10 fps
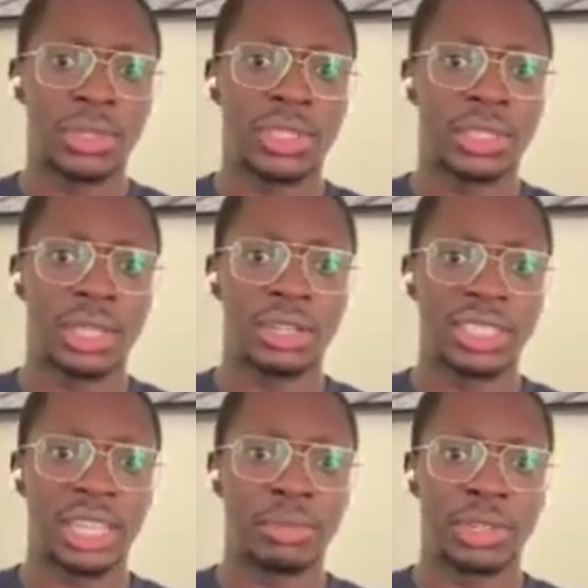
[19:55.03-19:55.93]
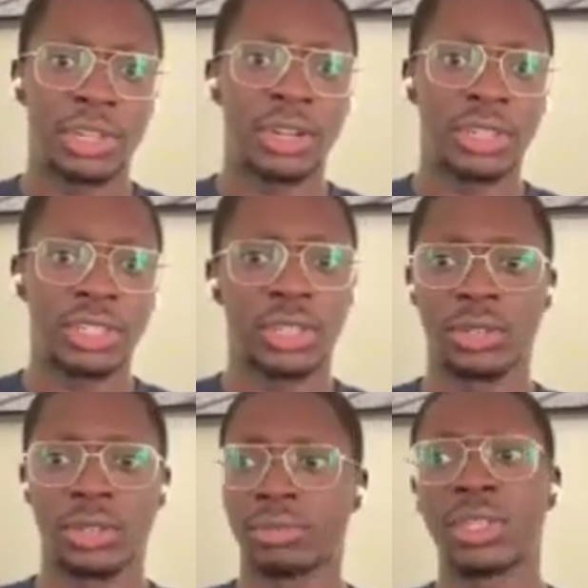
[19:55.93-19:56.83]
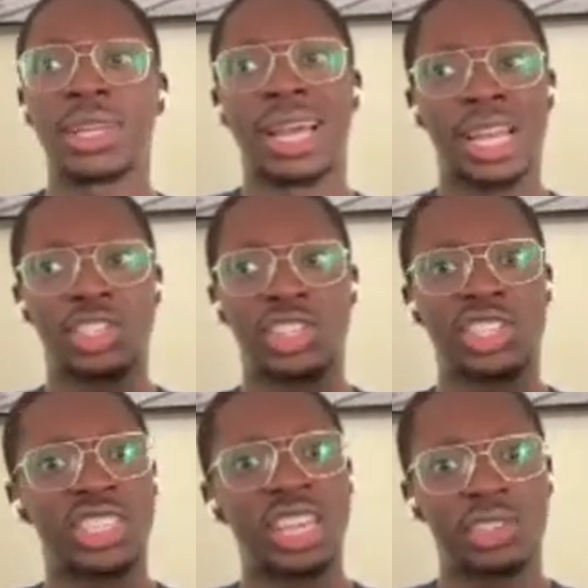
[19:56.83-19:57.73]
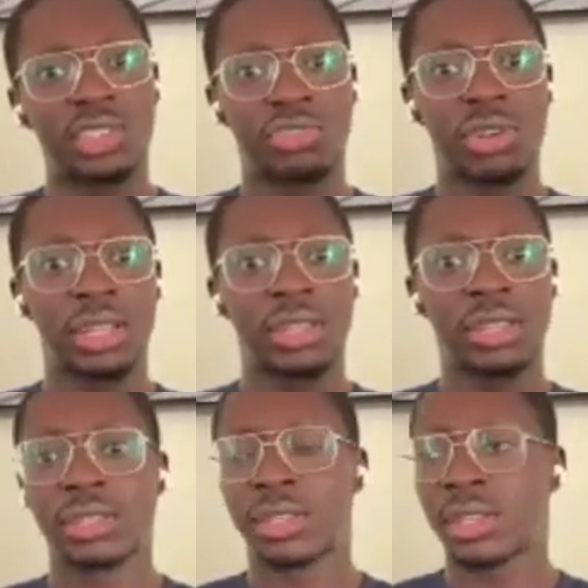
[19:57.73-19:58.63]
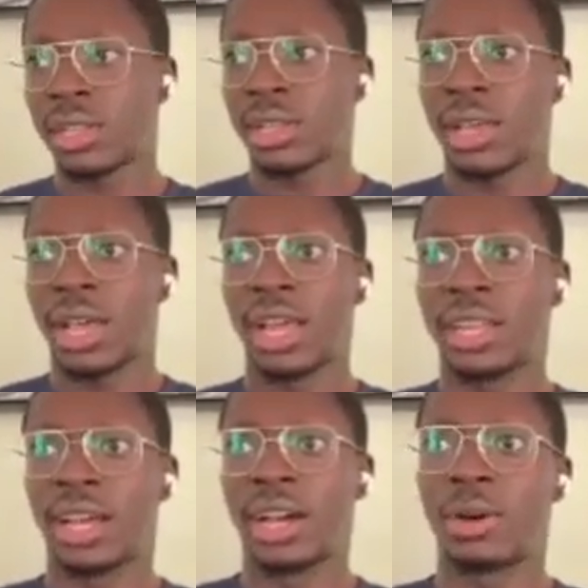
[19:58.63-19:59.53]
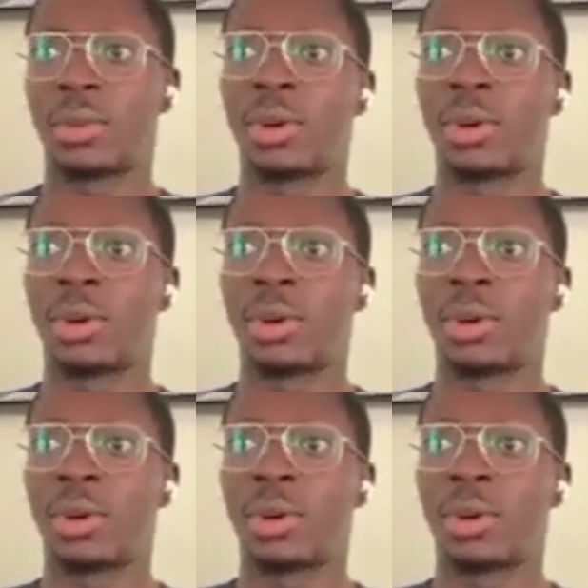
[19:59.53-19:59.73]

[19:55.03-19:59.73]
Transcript: I was out of the game regardless. So I kind of just saved the strength and